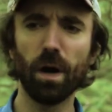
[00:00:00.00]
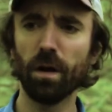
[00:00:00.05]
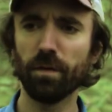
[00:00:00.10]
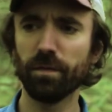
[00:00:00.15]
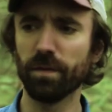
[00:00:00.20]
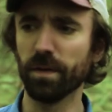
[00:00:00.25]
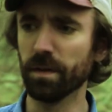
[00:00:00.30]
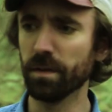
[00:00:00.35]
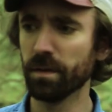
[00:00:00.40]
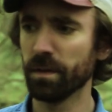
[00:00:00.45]

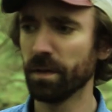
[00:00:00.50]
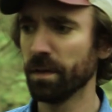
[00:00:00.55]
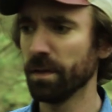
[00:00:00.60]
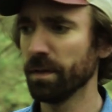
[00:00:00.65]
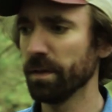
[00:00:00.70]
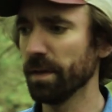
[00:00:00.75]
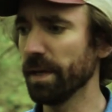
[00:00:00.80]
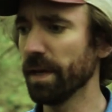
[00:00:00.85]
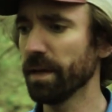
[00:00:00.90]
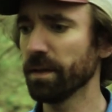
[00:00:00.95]
off and
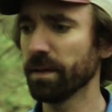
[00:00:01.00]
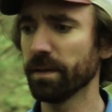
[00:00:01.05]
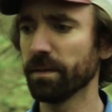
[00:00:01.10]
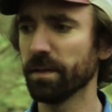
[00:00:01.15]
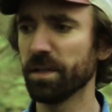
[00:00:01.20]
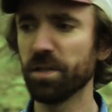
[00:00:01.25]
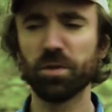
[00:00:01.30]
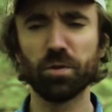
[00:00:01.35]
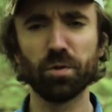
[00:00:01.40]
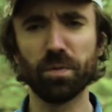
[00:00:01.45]

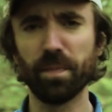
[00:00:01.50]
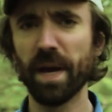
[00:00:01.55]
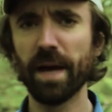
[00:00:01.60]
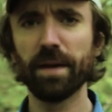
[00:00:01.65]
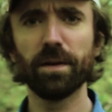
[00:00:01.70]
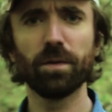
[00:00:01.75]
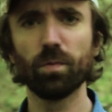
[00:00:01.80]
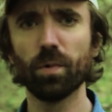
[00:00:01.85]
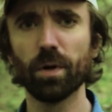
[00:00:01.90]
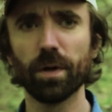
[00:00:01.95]
yelling these
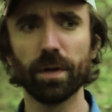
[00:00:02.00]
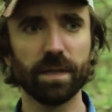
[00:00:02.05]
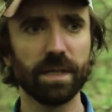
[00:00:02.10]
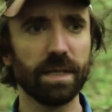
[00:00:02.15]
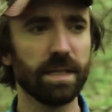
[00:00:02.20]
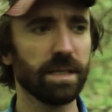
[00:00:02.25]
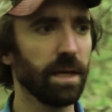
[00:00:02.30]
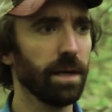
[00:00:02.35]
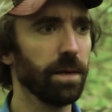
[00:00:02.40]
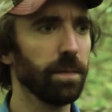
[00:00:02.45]
dramatic
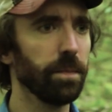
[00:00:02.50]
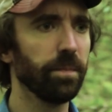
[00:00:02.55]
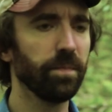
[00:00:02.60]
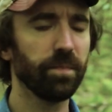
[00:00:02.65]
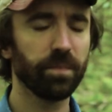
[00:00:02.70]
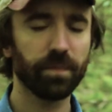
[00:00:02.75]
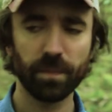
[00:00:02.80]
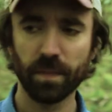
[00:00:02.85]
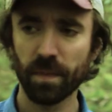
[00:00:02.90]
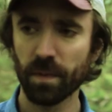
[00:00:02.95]
words. He said,
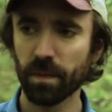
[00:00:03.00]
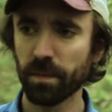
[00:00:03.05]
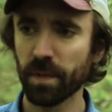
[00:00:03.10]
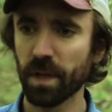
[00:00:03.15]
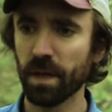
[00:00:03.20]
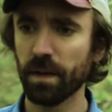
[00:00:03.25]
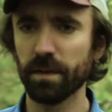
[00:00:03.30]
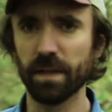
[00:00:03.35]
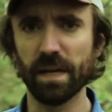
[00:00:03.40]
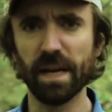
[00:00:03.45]

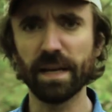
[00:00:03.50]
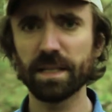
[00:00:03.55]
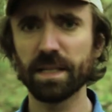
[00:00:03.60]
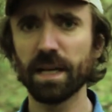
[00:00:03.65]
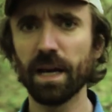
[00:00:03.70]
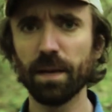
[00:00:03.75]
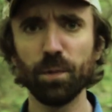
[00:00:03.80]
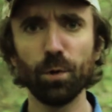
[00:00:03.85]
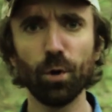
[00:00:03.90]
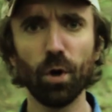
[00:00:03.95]
"The
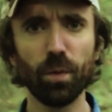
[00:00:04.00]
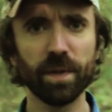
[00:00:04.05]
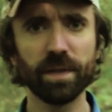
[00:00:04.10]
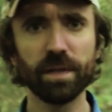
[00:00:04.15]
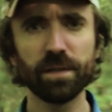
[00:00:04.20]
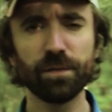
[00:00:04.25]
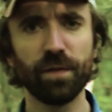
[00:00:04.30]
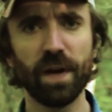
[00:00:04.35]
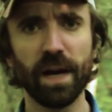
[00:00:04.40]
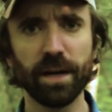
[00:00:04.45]
next time you
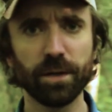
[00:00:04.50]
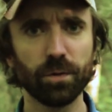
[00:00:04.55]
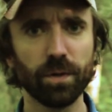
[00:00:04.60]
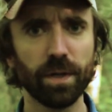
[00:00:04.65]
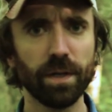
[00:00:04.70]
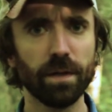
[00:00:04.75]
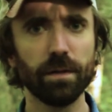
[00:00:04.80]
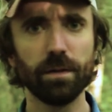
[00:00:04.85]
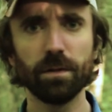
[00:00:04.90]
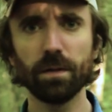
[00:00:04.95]
open this
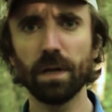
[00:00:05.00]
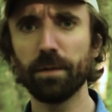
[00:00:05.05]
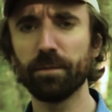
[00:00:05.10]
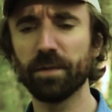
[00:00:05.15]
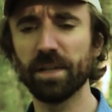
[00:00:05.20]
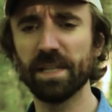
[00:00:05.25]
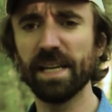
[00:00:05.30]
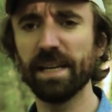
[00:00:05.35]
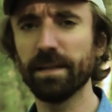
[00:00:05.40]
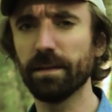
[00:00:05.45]
factory, you'll
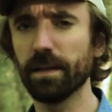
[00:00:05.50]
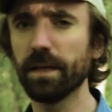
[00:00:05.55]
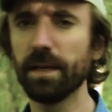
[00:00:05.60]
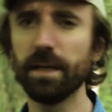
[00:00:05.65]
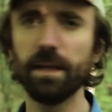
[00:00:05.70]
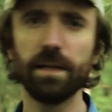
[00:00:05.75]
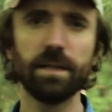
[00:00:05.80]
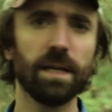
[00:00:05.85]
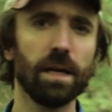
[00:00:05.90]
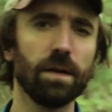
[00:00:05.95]
have to take the
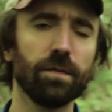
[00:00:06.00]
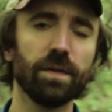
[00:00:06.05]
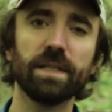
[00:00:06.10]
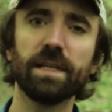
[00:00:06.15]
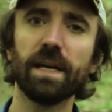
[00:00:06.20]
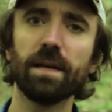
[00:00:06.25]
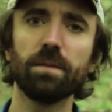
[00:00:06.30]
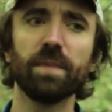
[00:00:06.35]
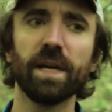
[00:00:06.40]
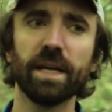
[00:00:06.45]
keys out of
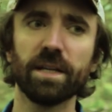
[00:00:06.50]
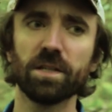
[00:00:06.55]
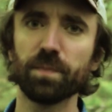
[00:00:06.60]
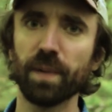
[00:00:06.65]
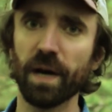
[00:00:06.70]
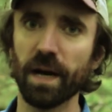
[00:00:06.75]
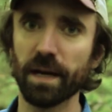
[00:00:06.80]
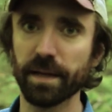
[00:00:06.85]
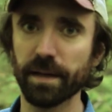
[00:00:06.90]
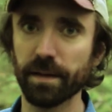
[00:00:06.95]
a dead
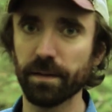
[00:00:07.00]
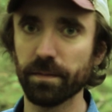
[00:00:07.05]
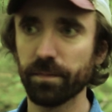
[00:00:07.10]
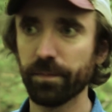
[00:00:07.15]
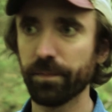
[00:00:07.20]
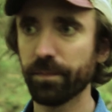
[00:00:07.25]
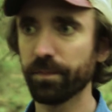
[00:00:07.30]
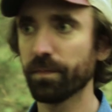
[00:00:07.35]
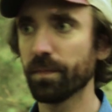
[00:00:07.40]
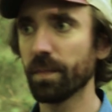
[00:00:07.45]
man's pocket."
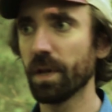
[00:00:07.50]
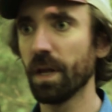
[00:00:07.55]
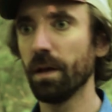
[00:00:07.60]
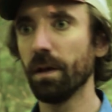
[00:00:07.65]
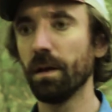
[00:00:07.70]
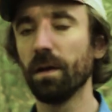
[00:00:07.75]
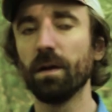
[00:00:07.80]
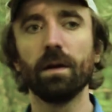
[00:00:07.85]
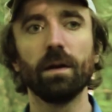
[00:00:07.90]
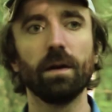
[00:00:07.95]

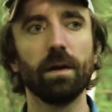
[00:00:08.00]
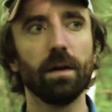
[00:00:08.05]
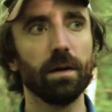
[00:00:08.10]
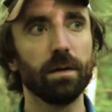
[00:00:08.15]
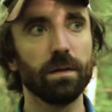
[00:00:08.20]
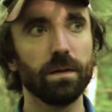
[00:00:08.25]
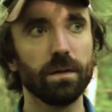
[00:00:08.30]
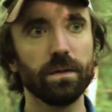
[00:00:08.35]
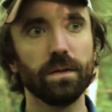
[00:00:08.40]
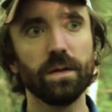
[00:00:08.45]

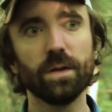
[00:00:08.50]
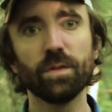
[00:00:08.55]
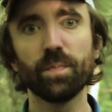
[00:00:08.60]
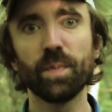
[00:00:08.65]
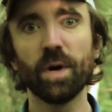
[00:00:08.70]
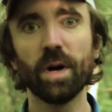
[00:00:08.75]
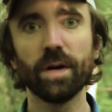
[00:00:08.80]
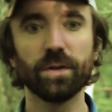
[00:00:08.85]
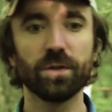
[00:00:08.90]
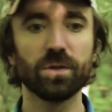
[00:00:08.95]
The
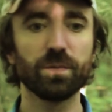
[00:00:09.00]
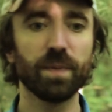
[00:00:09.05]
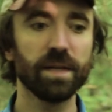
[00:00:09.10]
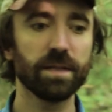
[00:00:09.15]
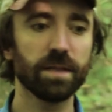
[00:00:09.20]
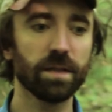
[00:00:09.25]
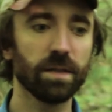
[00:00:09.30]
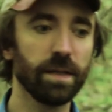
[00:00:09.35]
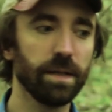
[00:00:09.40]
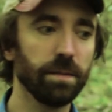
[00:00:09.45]
other partners
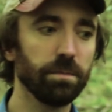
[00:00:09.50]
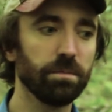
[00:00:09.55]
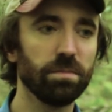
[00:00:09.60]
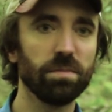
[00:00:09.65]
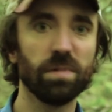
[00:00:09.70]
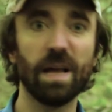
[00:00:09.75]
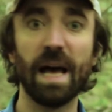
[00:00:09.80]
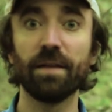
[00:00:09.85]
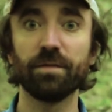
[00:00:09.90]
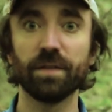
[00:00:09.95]
basically
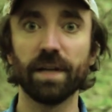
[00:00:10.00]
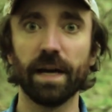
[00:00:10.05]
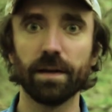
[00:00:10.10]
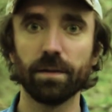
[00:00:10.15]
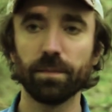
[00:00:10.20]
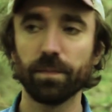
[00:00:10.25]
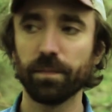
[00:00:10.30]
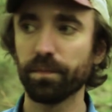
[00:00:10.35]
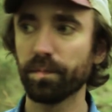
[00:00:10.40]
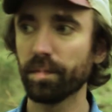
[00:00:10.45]
laughed
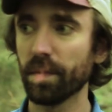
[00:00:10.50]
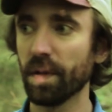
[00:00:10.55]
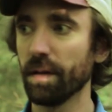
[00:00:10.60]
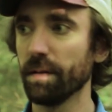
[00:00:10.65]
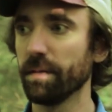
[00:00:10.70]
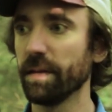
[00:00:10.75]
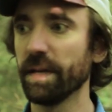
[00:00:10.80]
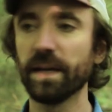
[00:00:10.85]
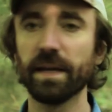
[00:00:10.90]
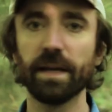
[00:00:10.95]
at
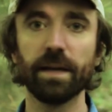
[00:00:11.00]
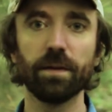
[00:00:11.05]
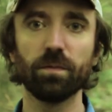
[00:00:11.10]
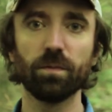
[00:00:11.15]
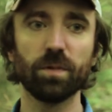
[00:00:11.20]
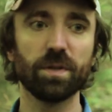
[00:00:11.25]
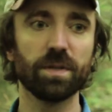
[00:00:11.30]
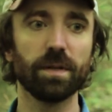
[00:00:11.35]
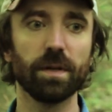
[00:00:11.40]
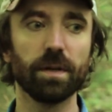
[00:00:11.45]
him, thinking
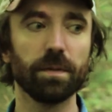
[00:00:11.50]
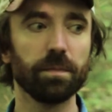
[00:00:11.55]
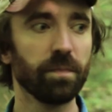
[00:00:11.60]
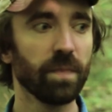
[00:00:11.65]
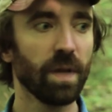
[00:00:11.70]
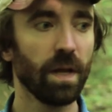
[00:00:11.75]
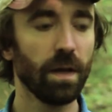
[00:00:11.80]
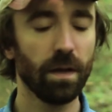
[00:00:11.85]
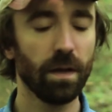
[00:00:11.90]
it was the